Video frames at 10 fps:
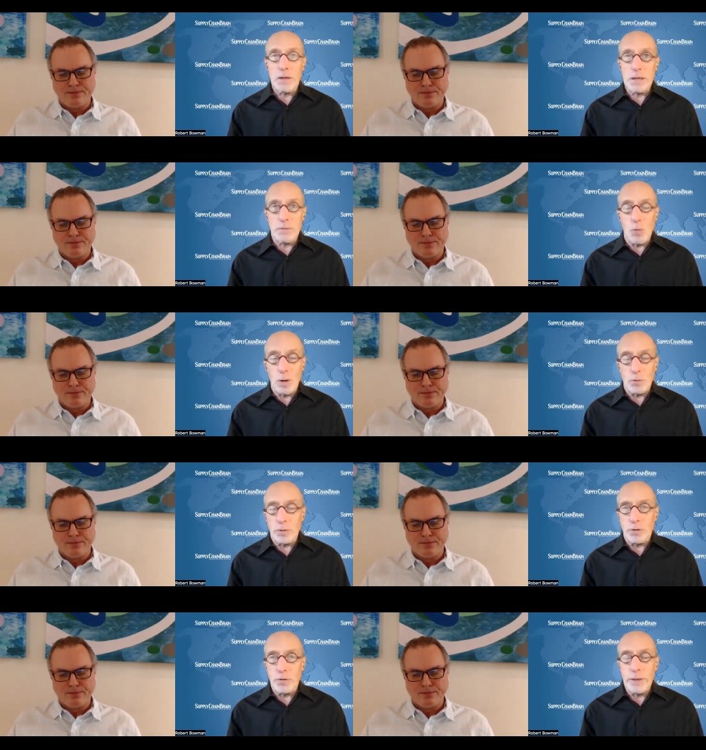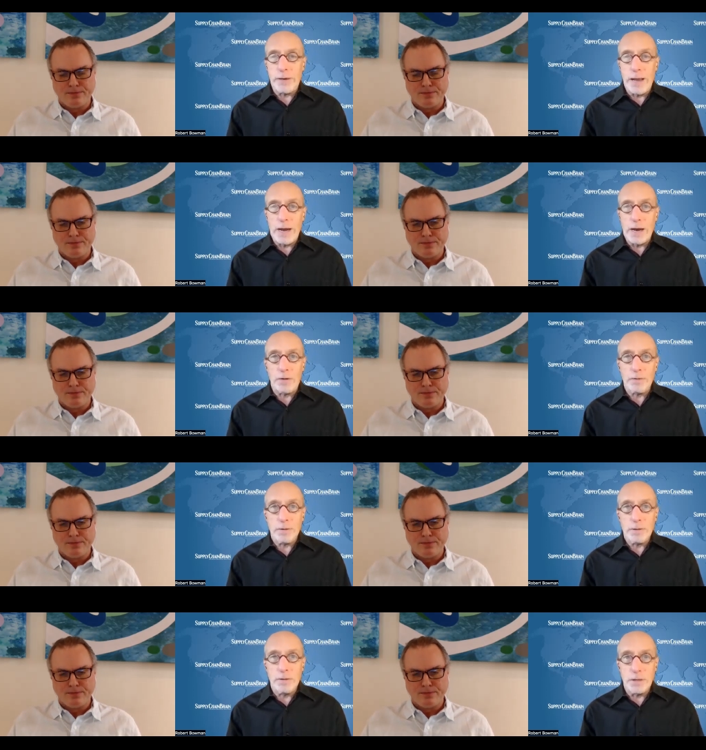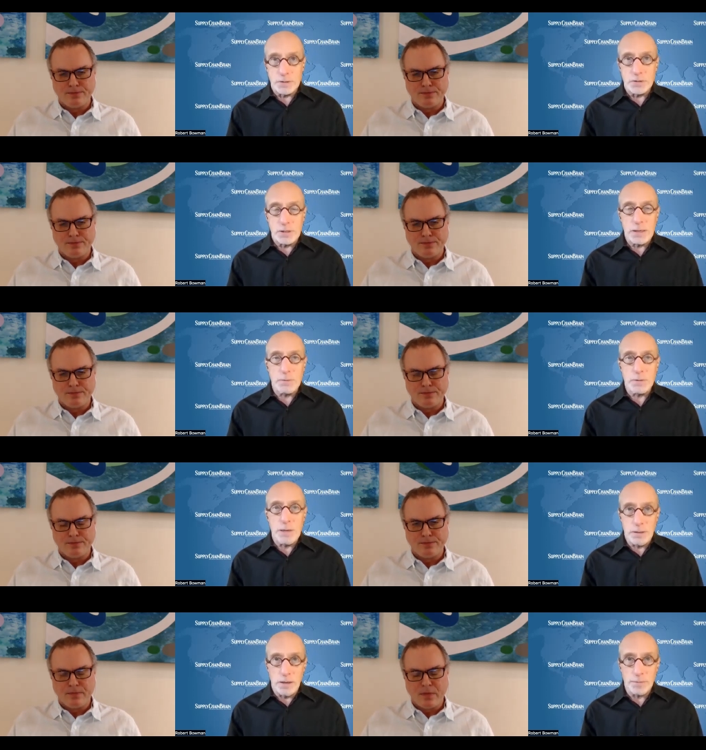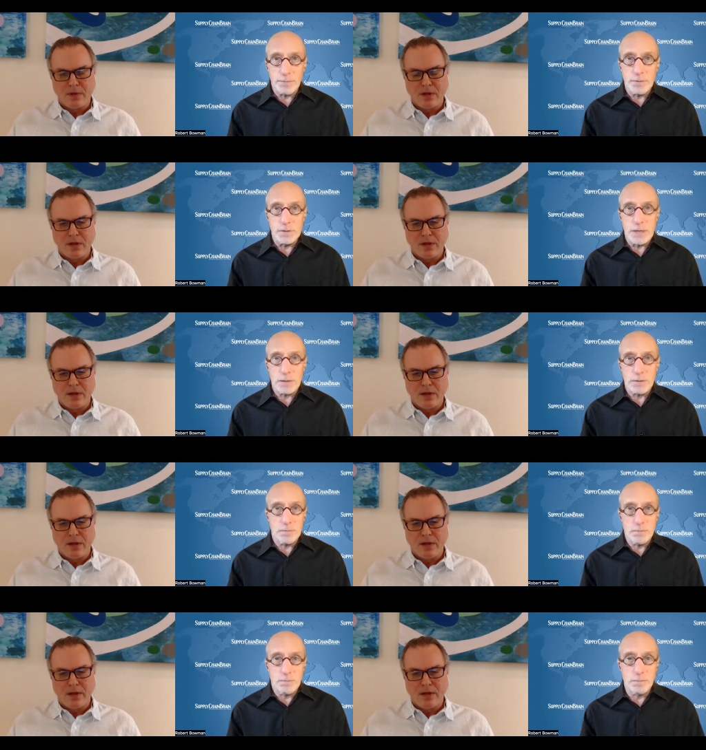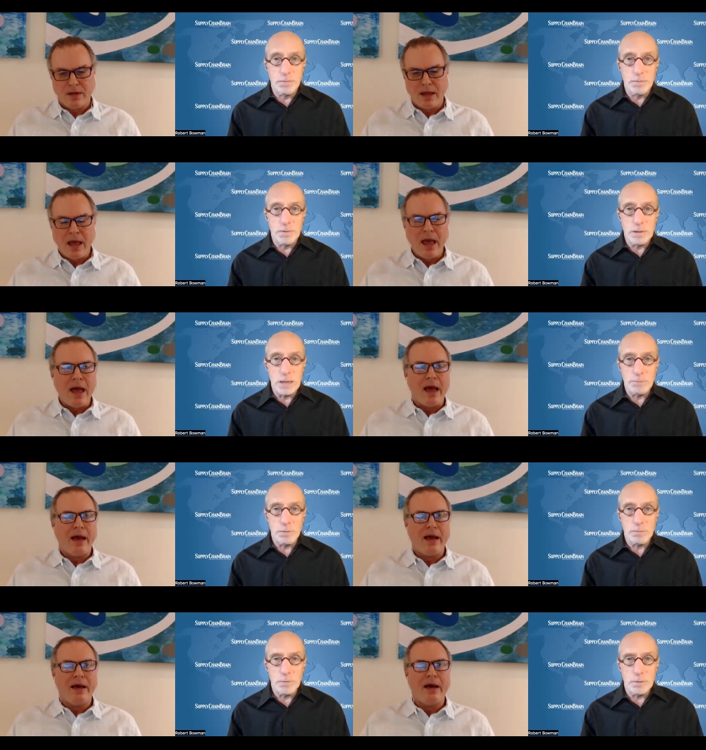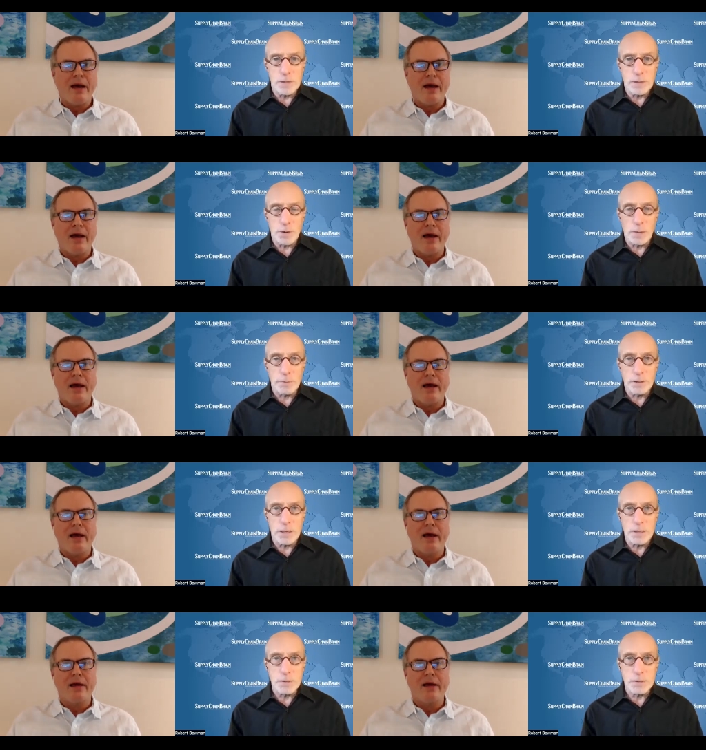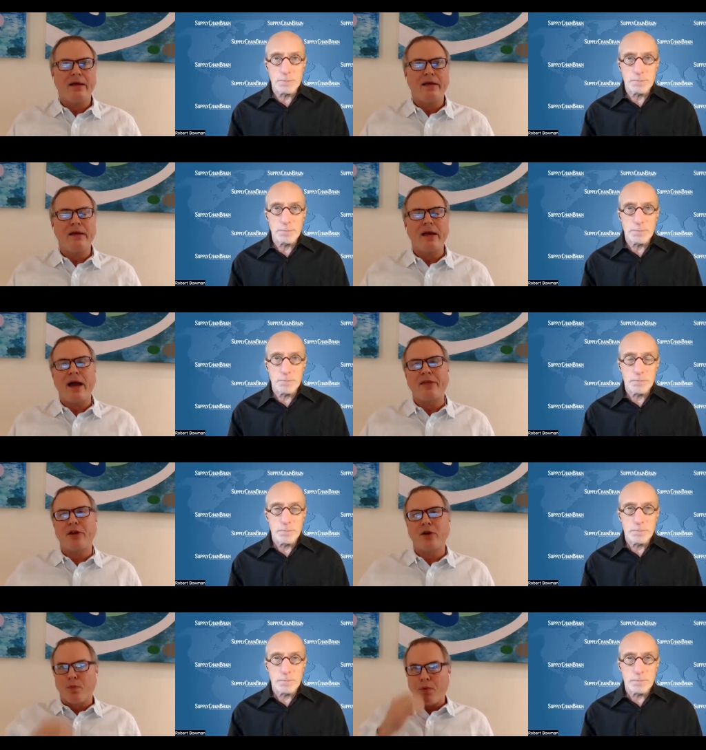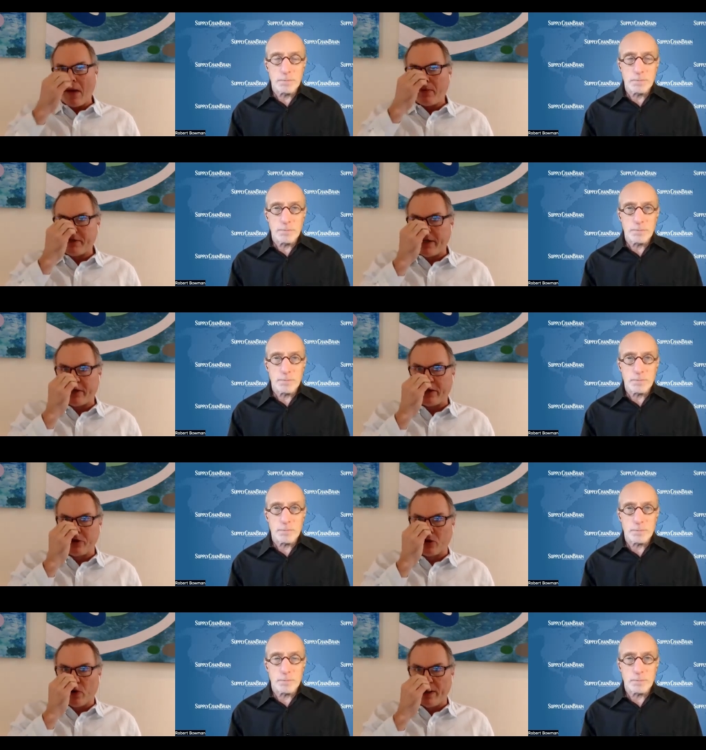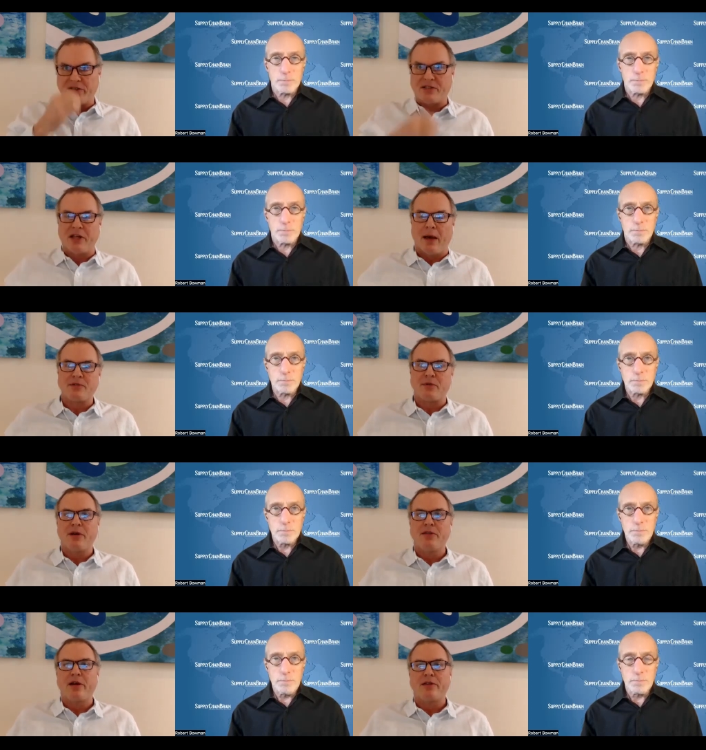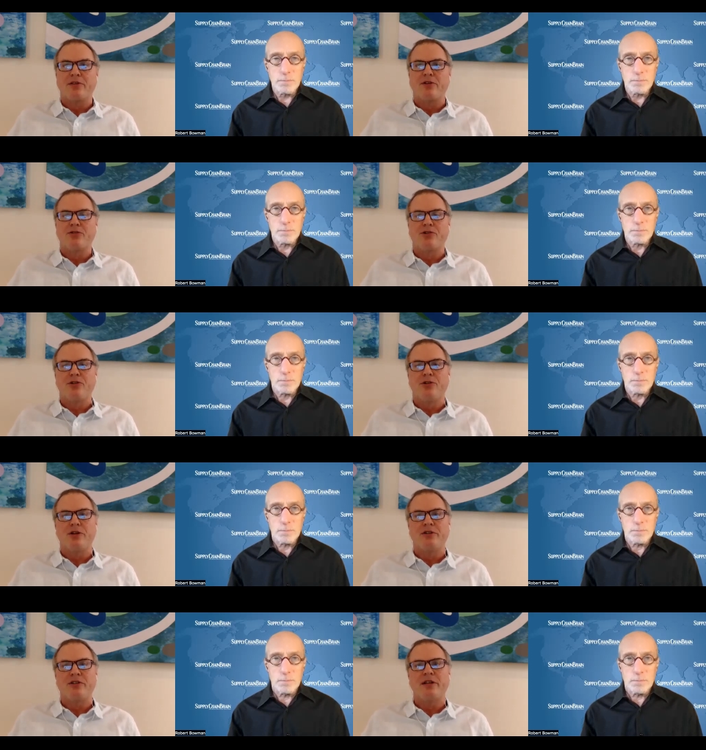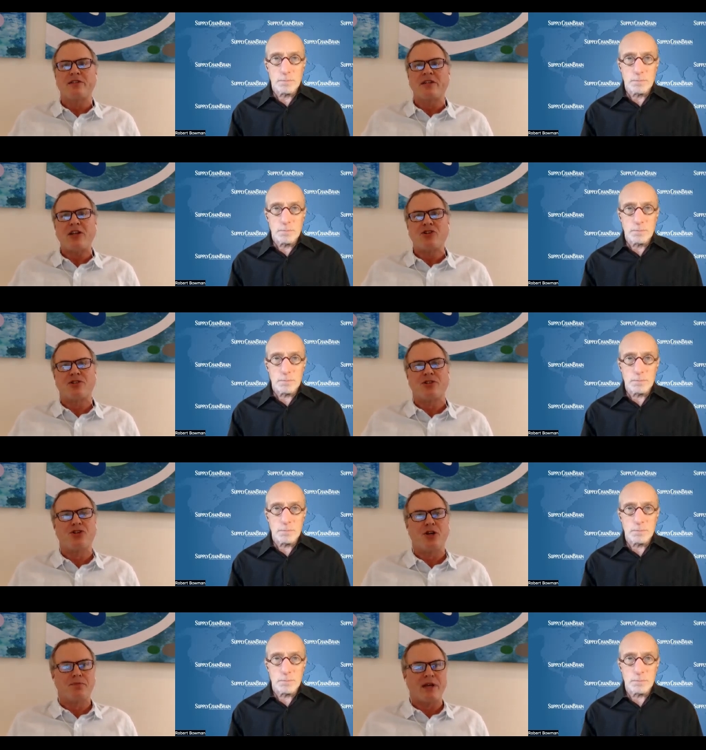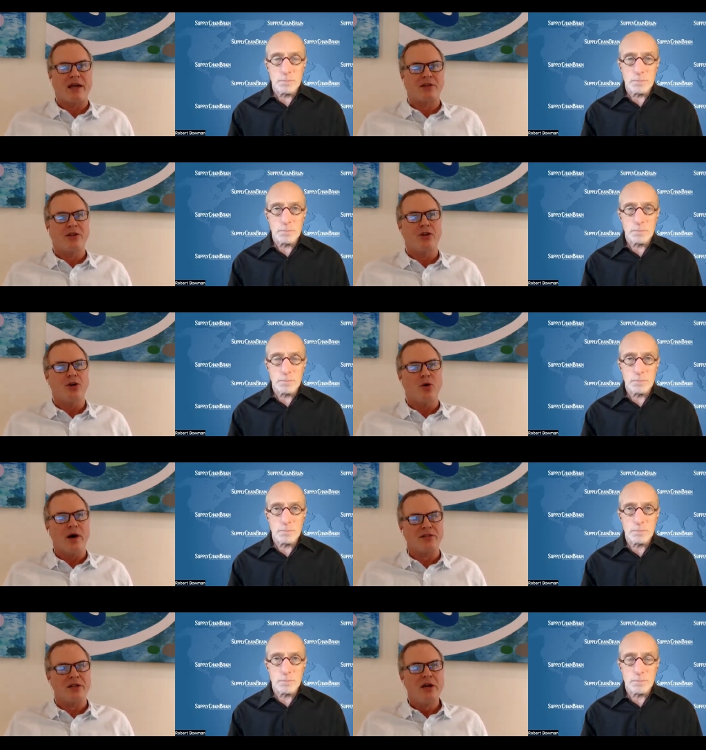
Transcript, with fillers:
Speaker 1: it, what we're doing now doesn't seem to be enough. Is that is that probably the case?
Speaker 2: Yeah, I think we're probably taking the right steps. I mean, I think there's there, it's and it's not just the CHIPS Act in the U S.